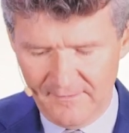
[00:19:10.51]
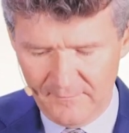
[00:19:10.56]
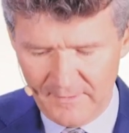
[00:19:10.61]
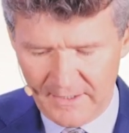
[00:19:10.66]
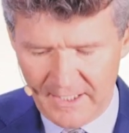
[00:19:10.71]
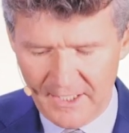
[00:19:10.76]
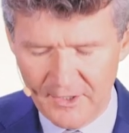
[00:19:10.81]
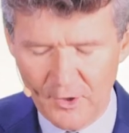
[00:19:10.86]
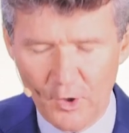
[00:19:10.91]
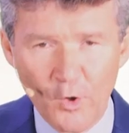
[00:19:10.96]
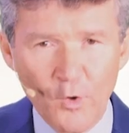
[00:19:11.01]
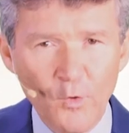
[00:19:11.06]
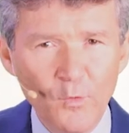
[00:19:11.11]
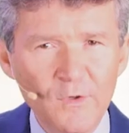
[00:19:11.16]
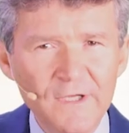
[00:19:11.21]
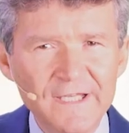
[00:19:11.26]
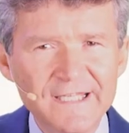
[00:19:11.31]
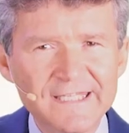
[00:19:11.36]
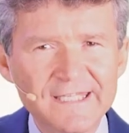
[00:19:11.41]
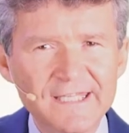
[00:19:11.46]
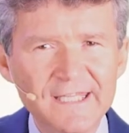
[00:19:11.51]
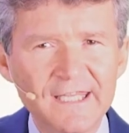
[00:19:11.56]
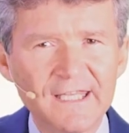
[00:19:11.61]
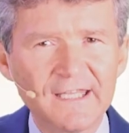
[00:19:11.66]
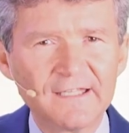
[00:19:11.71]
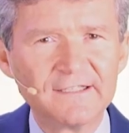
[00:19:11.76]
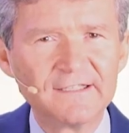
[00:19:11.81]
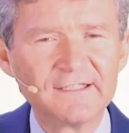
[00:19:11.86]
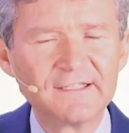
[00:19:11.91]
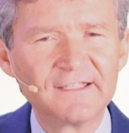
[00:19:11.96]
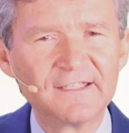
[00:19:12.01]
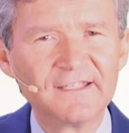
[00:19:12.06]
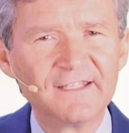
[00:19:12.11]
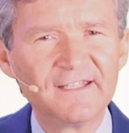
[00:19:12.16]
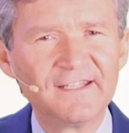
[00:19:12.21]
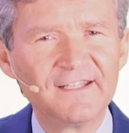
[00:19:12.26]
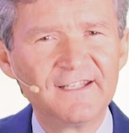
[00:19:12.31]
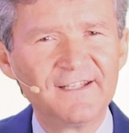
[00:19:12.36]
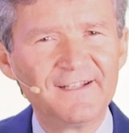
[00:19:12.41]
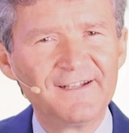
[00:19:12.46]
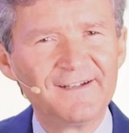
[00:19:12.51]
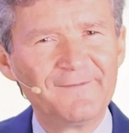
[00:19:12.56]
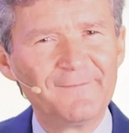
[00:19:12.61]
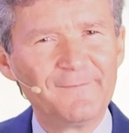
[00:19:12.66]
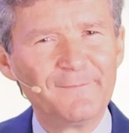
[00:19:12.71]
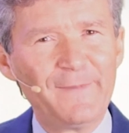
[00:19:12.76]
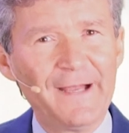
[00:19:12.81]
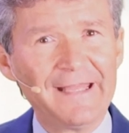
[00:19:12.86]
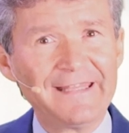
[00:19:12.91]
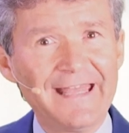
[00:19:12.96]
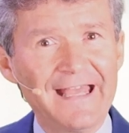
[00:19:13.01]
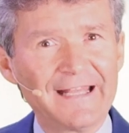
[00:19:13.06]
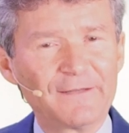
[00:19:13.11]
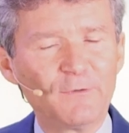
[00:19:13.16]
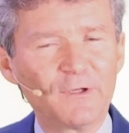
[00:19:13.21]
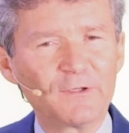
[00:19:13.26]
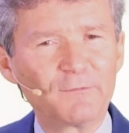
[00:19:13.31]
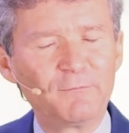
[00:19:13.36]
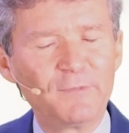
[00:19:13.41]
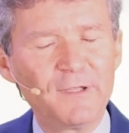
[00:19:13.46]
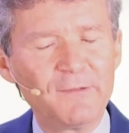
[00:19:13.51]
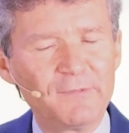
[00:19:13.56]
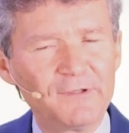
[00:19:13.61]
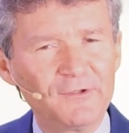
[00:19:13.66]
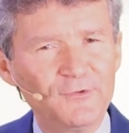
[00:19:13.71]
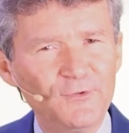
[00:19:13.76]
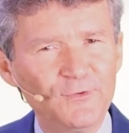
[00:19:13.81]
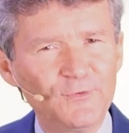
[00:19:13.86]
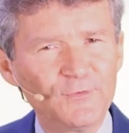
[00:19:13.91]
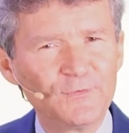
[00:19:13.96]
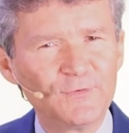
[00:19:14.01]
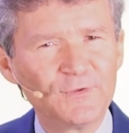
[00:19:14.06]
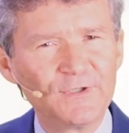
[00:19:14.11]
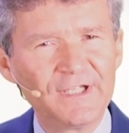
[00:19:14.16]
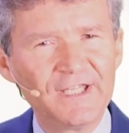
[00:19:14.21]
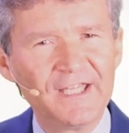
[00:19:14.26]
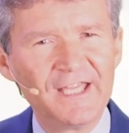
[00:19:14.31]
We can only see it by that what people do,